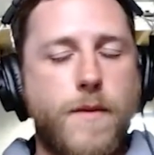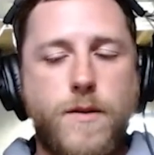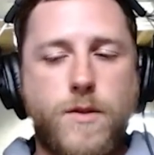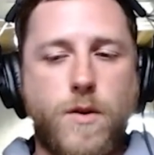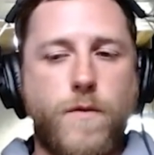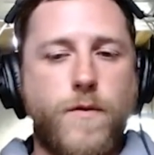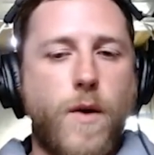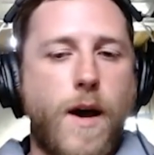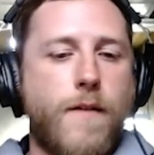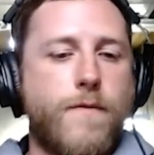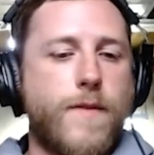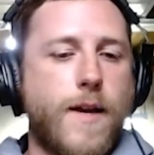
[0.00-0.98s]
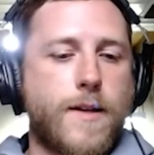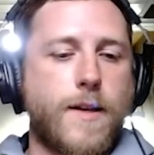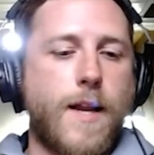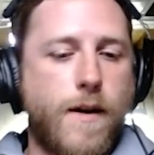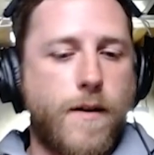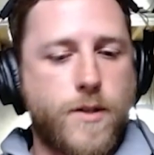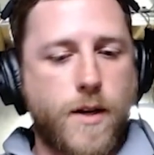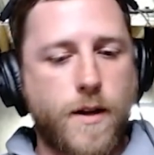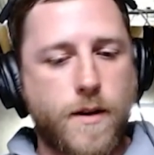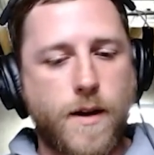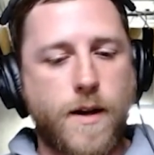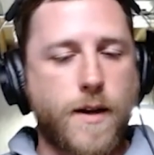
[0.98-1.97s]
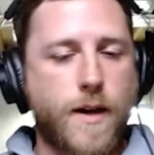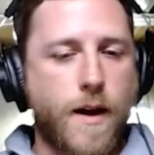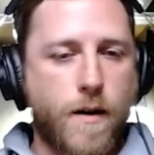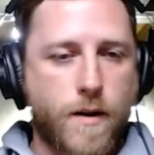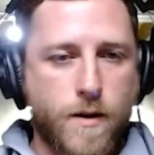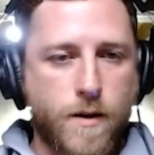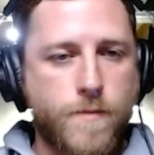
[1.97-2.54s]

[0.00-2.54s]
So if you have death knowledge on a character,